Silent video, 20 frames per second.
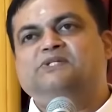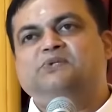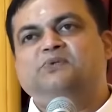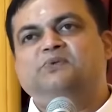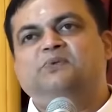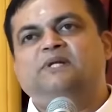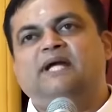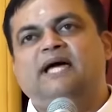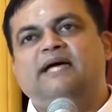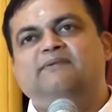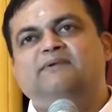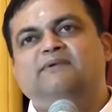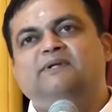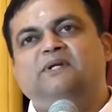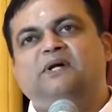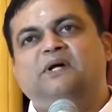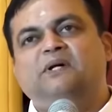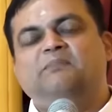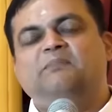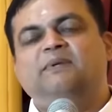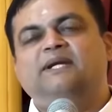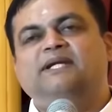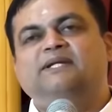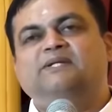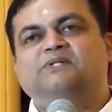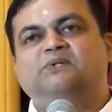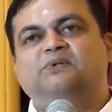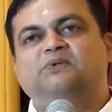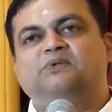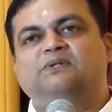June, I will not be
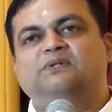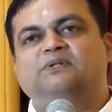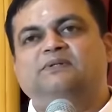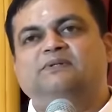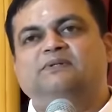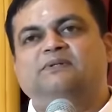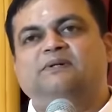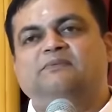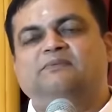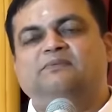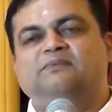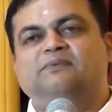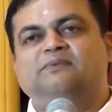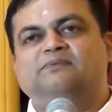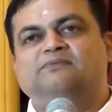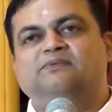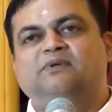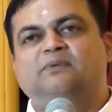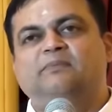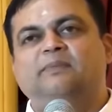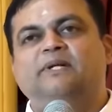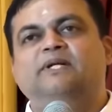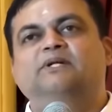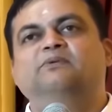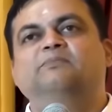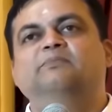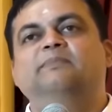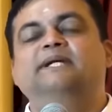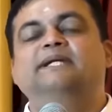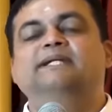in June for me
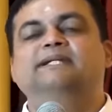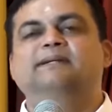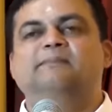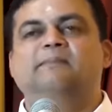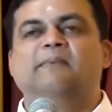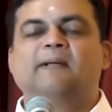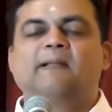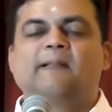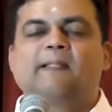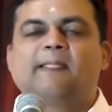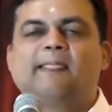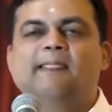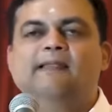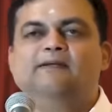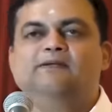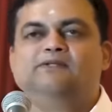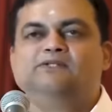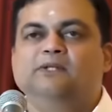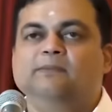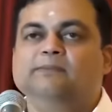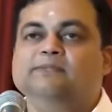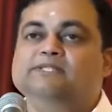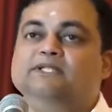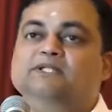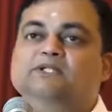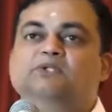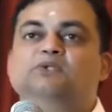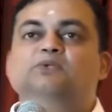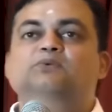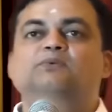to meet them. Swami
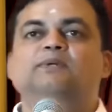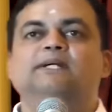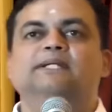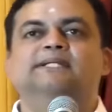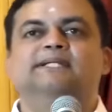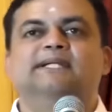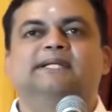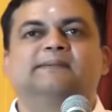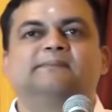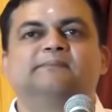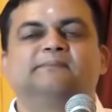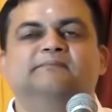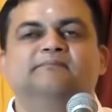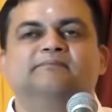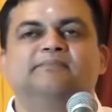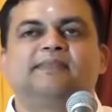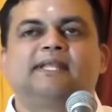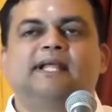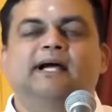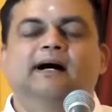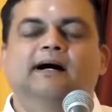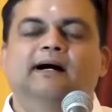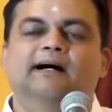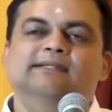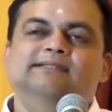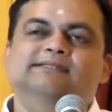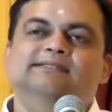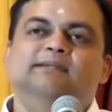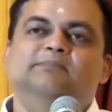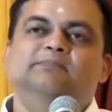said, do one thing,
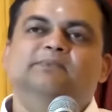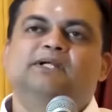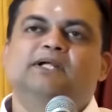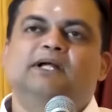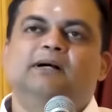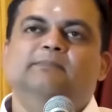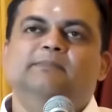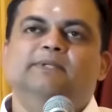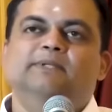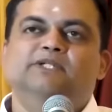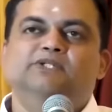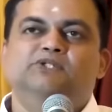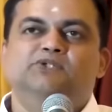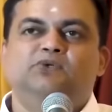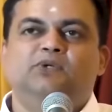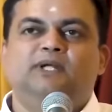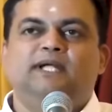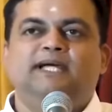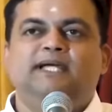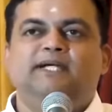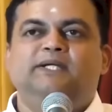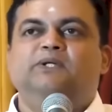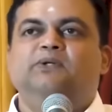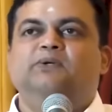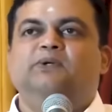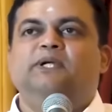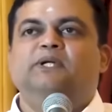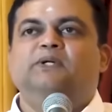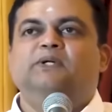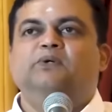ask them to come in July
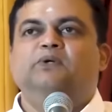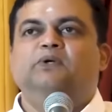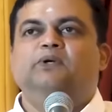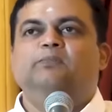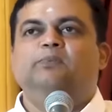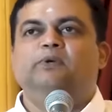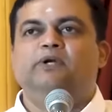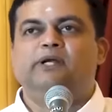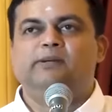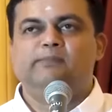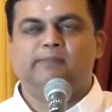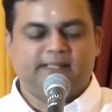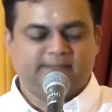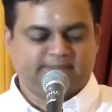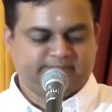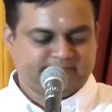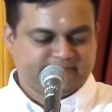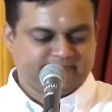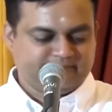during Guru Purnima.